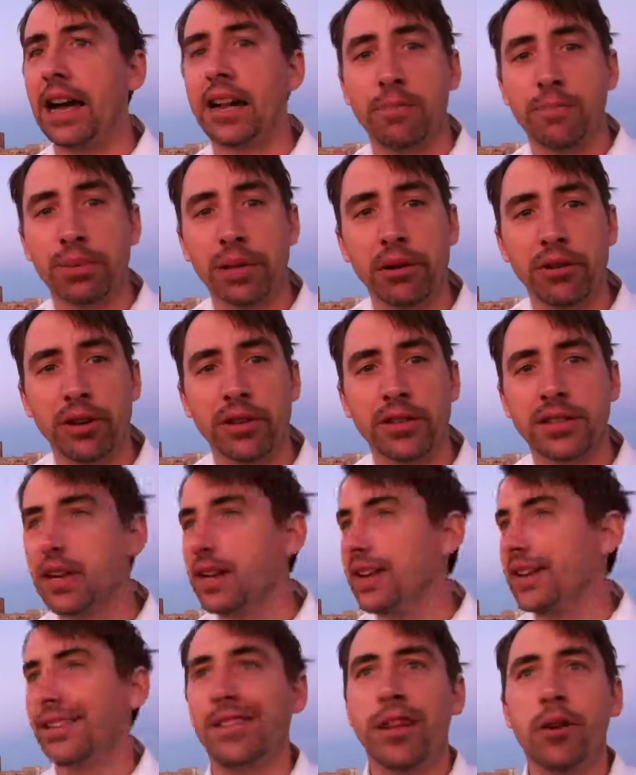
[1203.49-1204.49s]
computers,
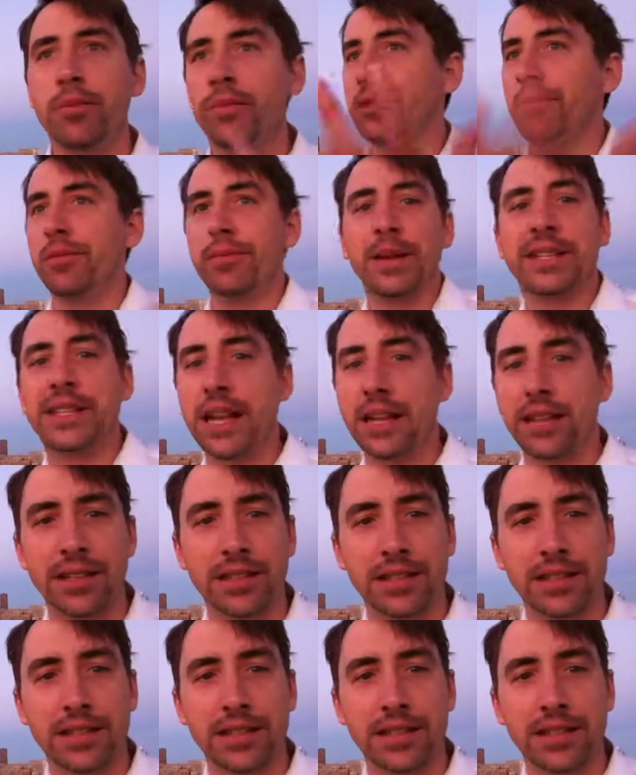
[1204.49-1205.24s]
nobody would be selling